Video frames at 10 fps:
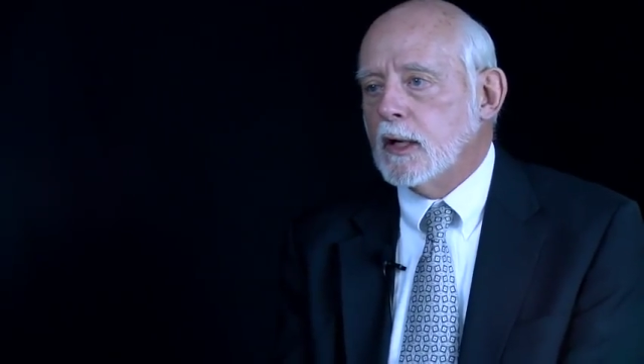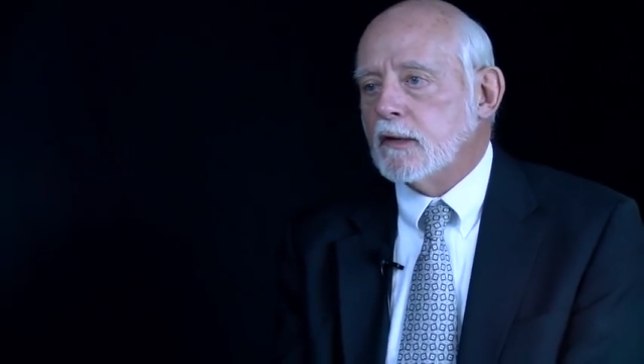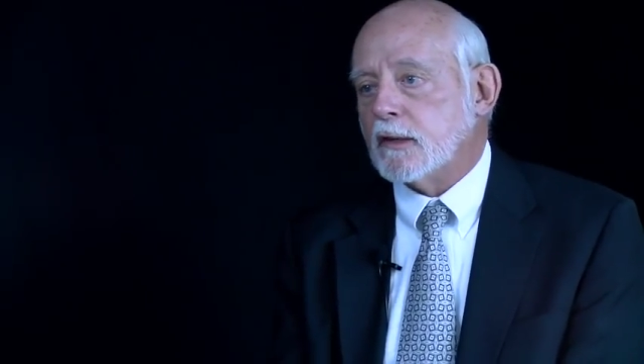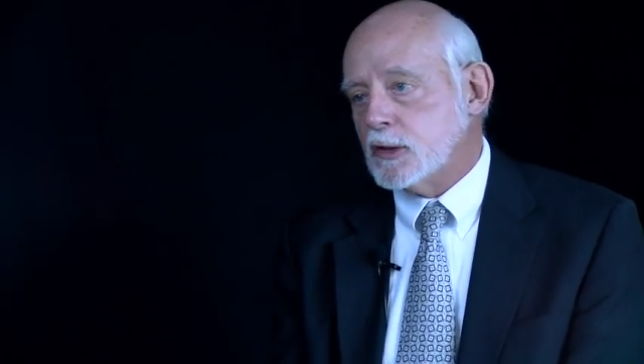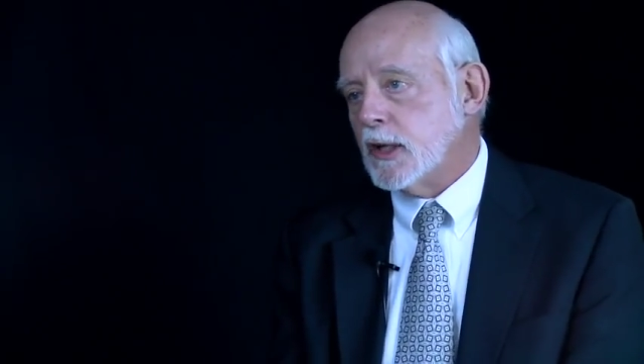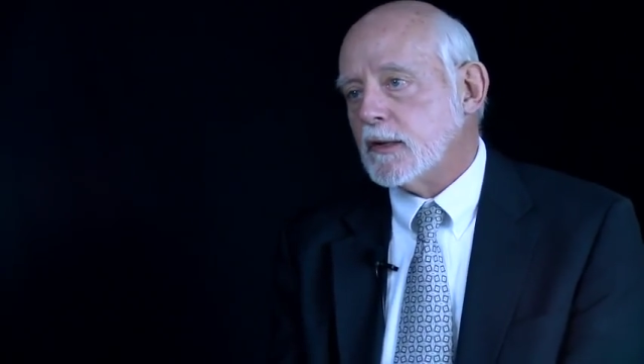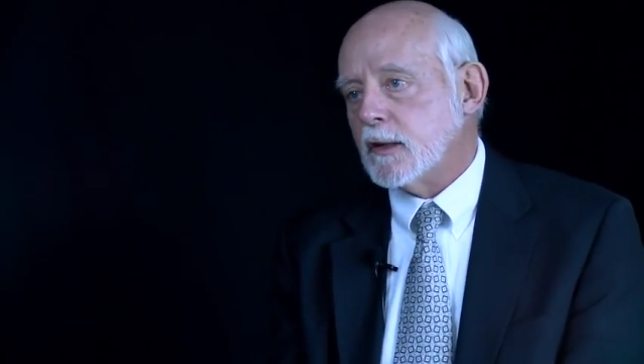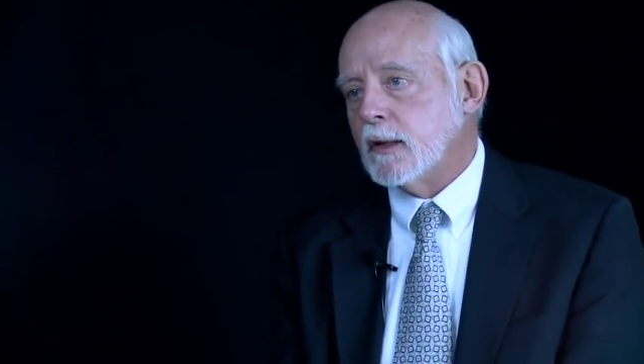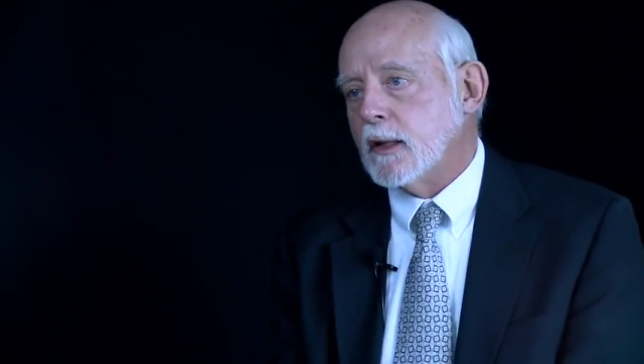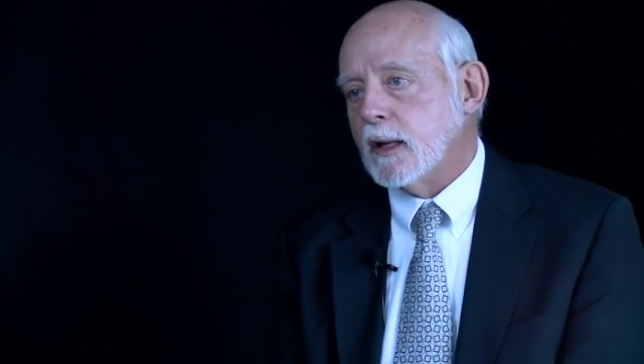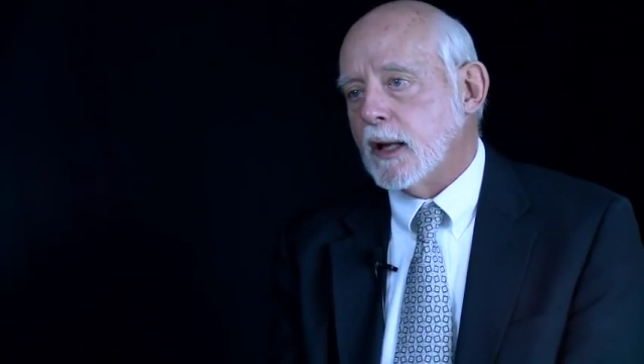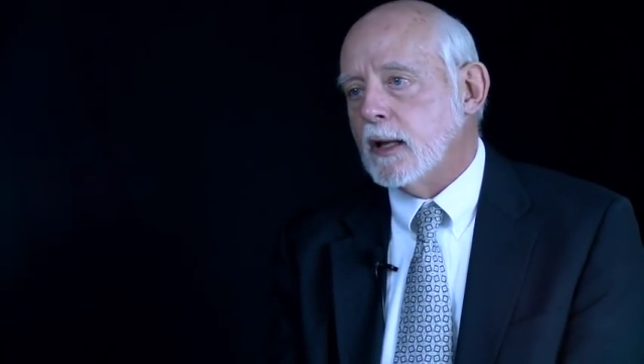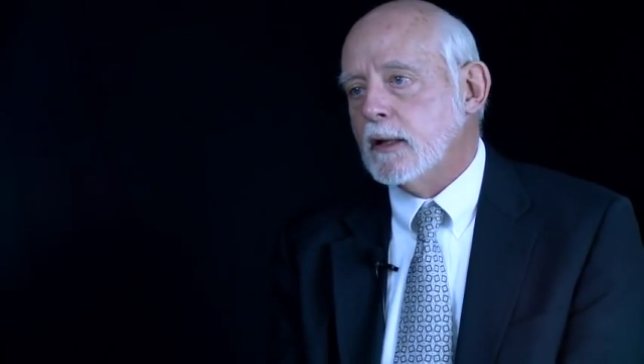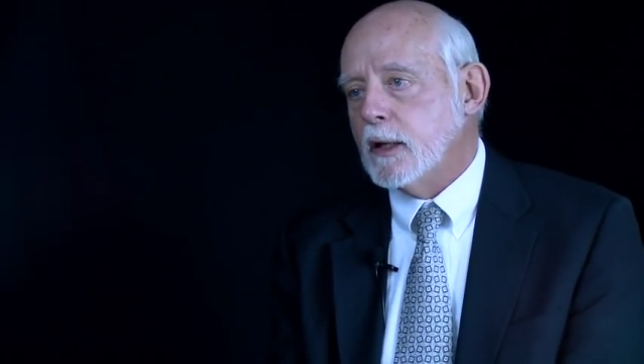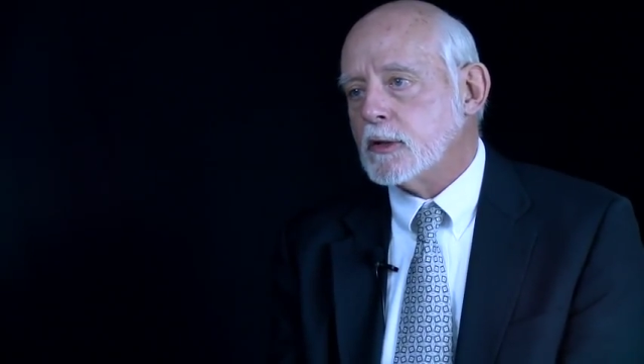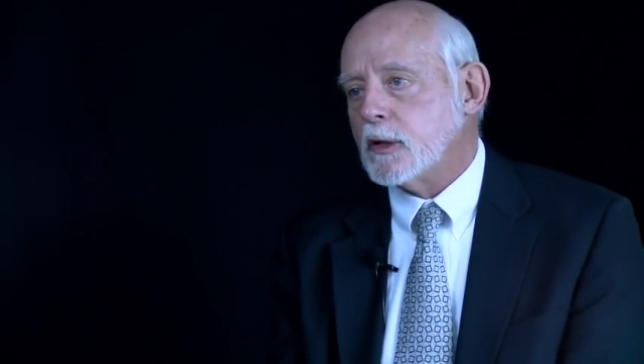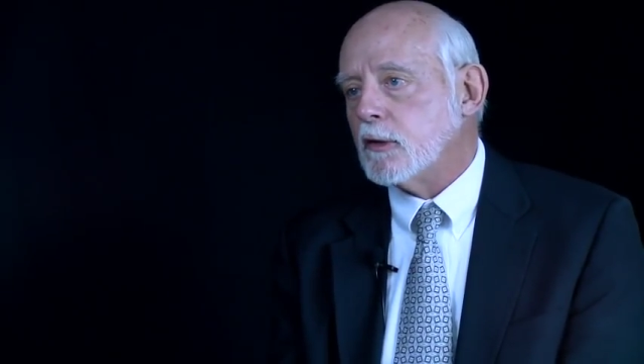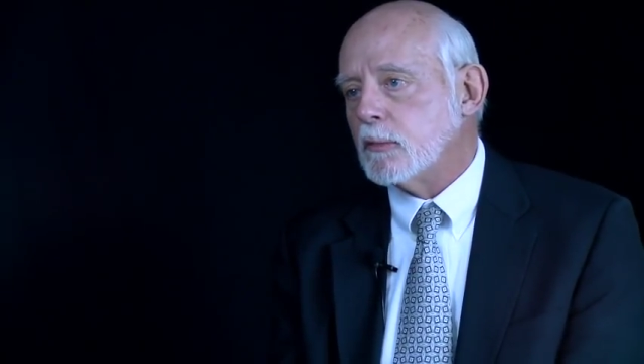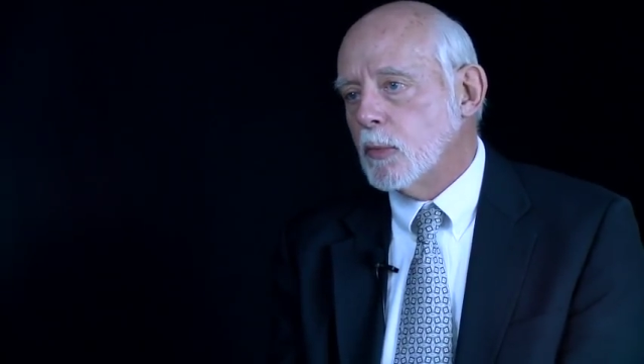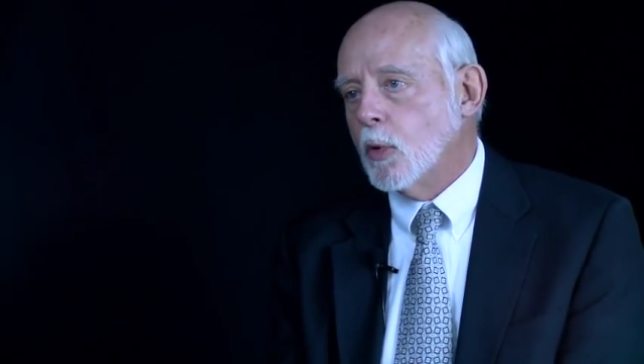suggesting that ADHD
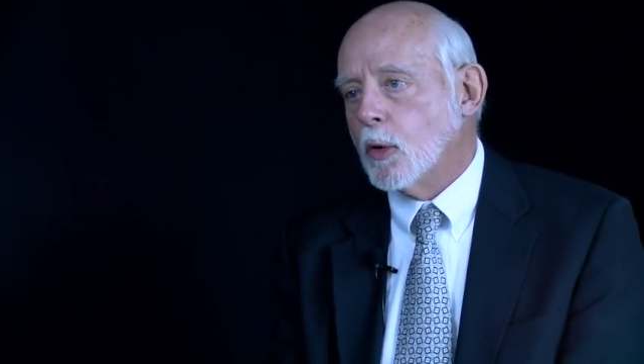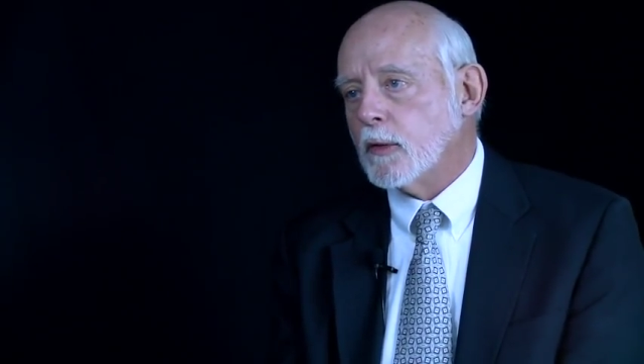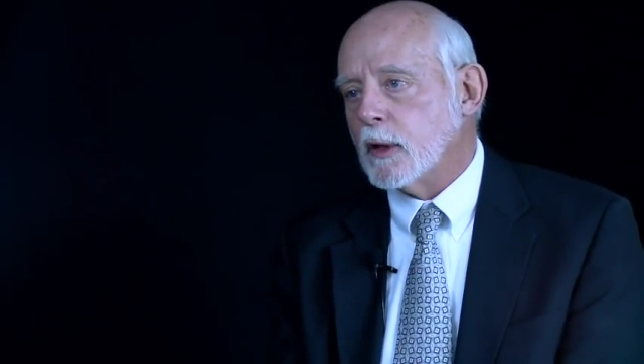is more